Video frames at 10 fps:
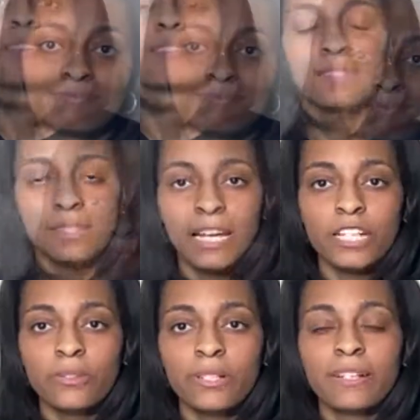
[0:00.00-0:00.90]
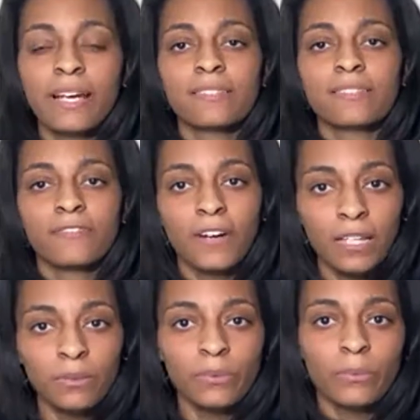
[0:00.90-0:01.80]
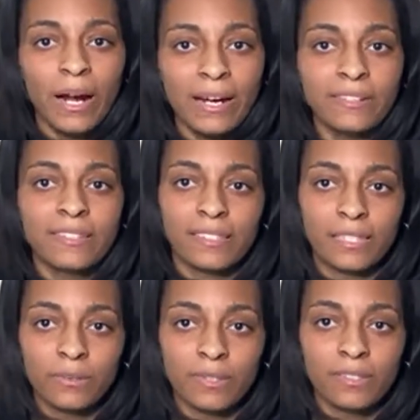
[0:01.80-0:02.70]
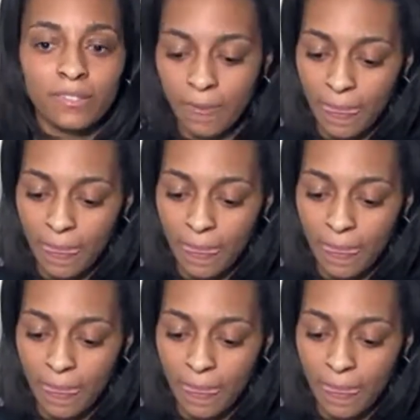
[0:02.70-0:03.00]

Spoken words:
This actuator has the following wiring sequence.